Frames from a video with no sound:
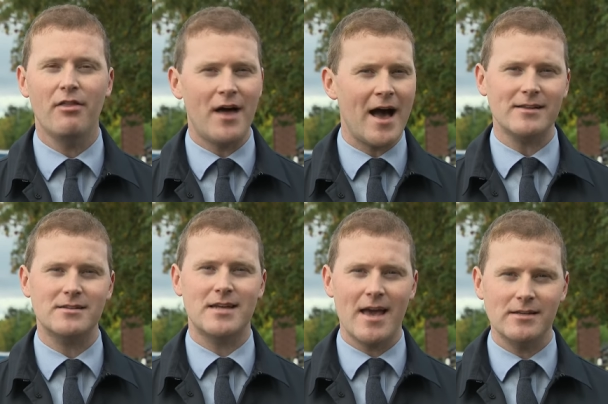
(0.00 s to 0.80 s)
that
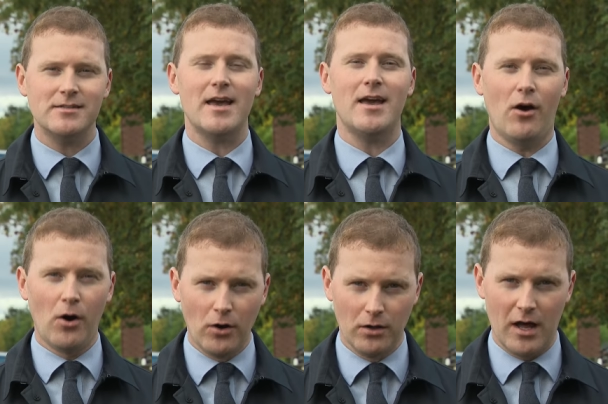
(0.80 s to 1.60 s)
says it
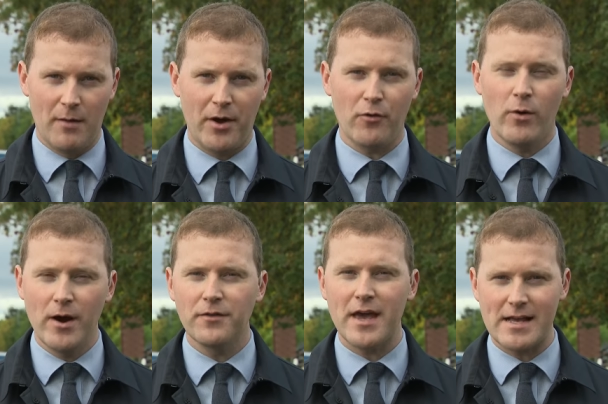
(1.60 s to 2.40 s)
all about
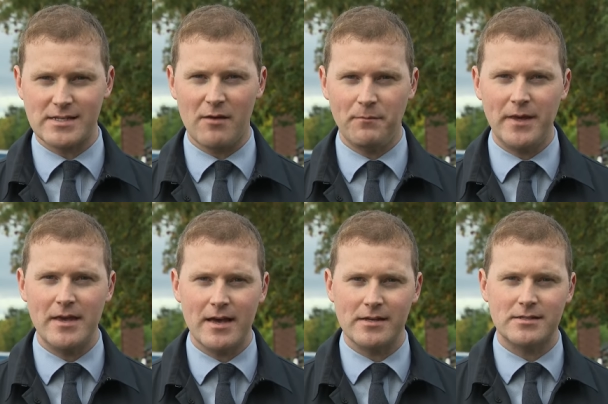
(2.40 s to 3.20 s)
where the SNP
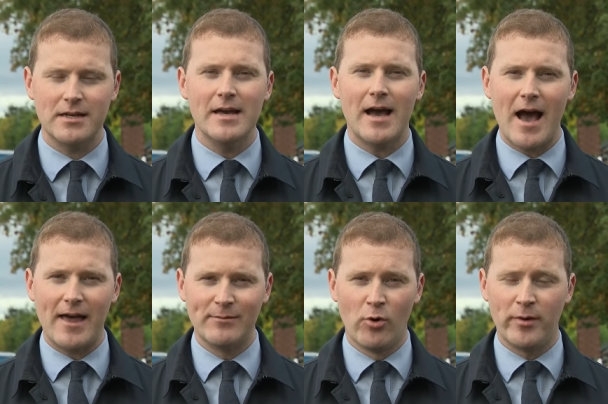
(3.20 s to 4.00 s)
is
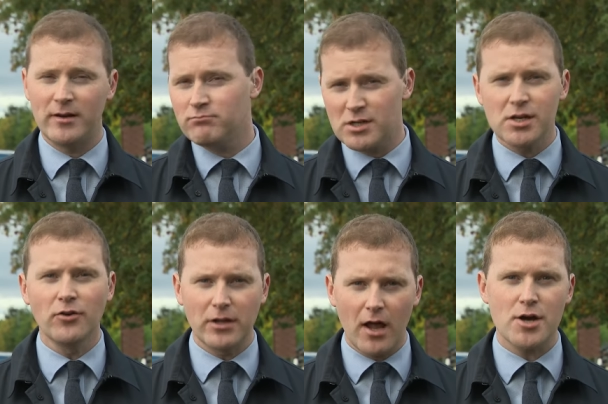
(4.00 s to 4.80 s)
at the moment. They're
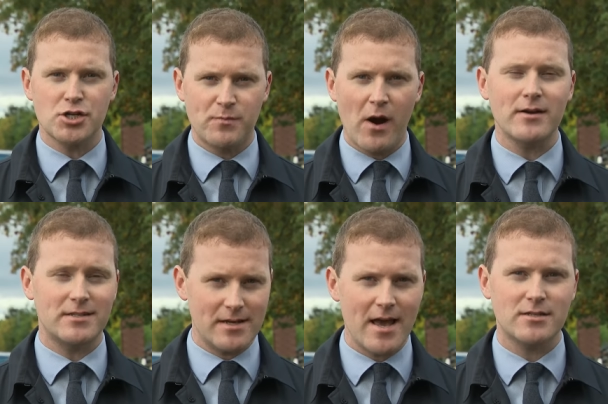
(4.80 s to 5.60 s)
still the largest
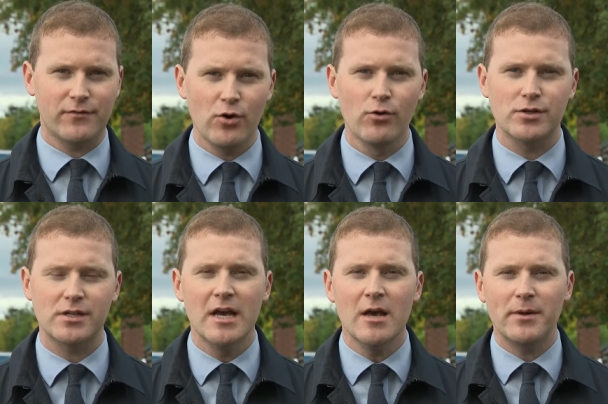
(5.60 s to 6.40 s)
party, yes, of
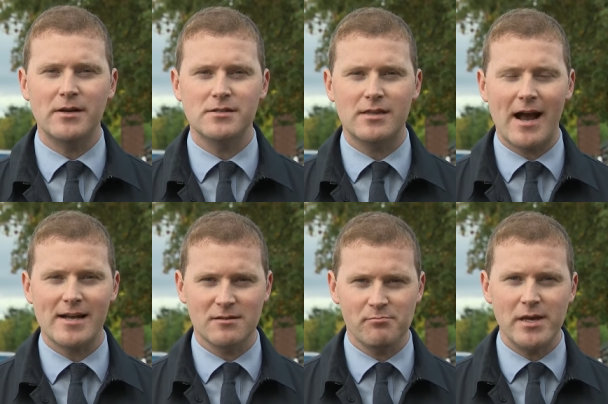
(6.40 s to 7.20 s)
course, because there
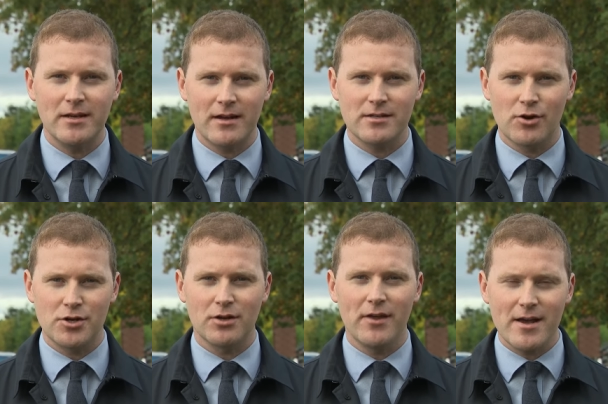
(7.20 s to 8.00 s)
hasn't been a
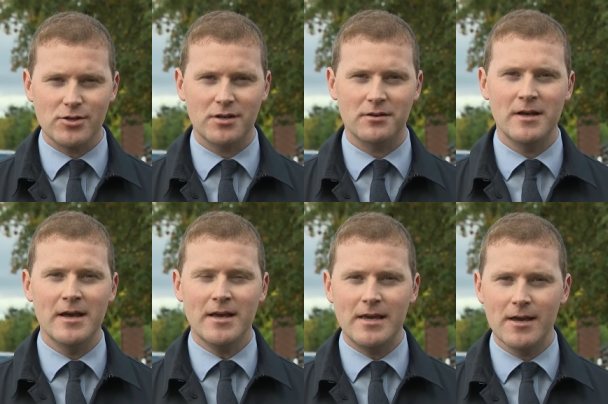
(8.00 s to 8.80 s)
Scottish election
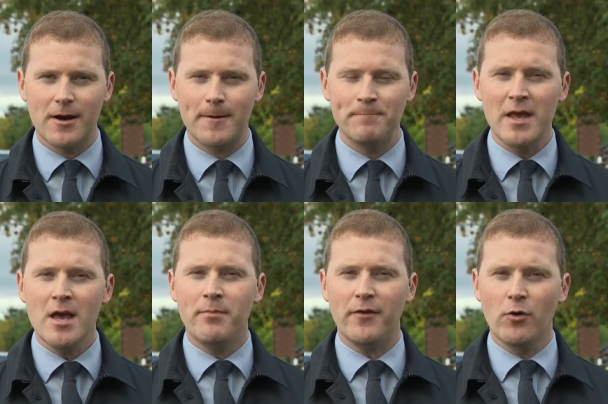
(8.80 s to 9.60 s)
here.
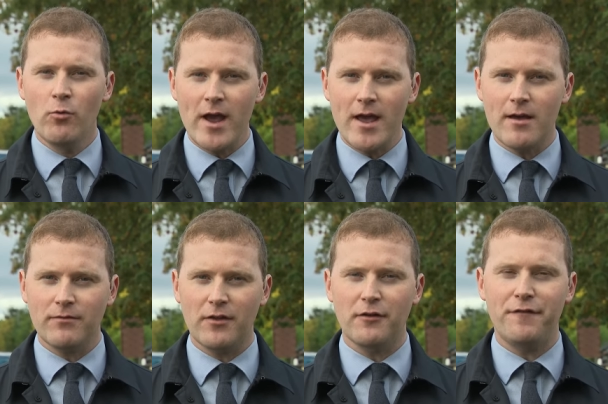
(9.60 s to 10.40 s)
But the way
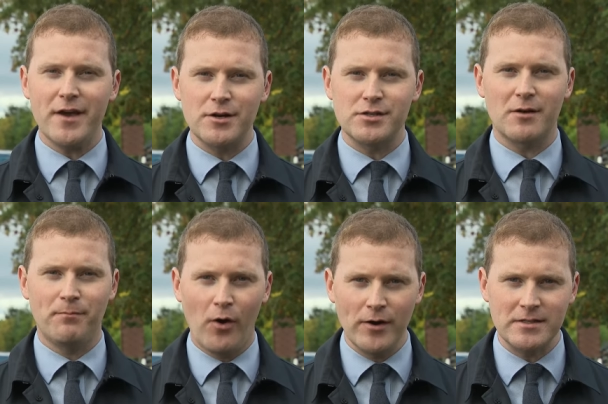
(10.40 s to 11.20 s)
that the figures are
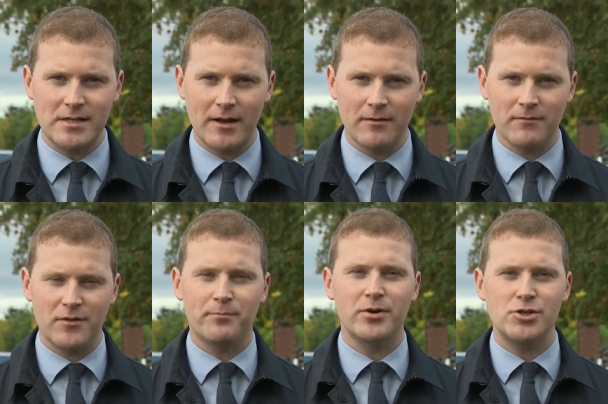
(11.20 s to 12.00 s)
pointing,
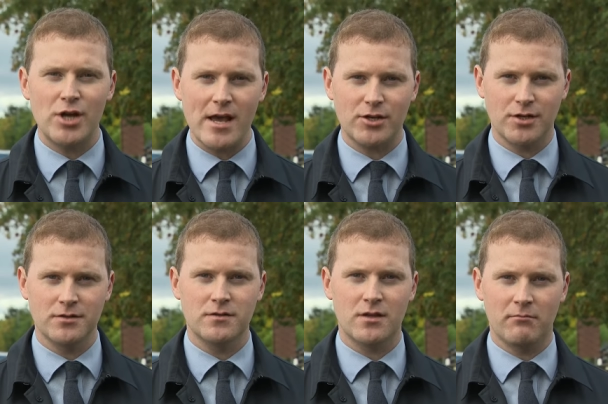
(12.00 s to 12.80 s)
the
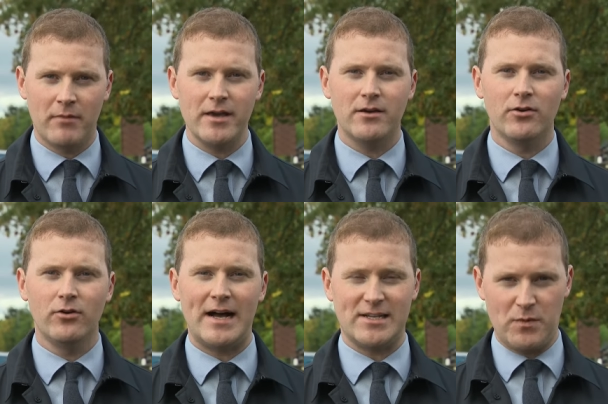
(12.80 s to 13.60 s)
projections that
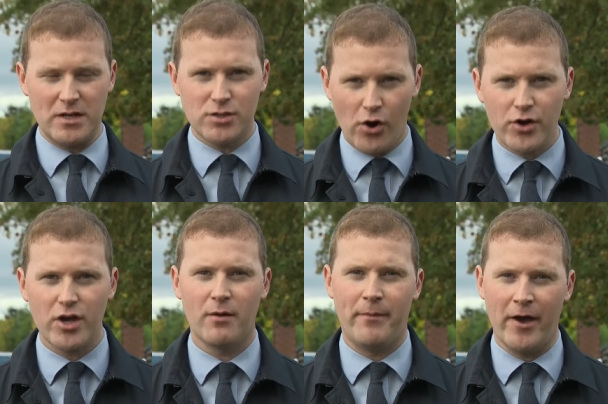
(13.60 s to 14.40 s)
Michael has been
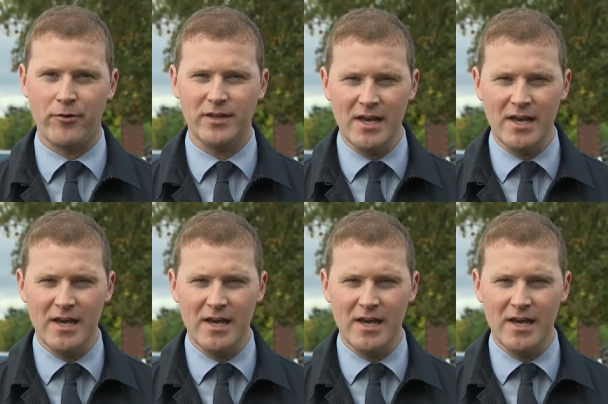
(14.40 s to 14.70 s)
talking about,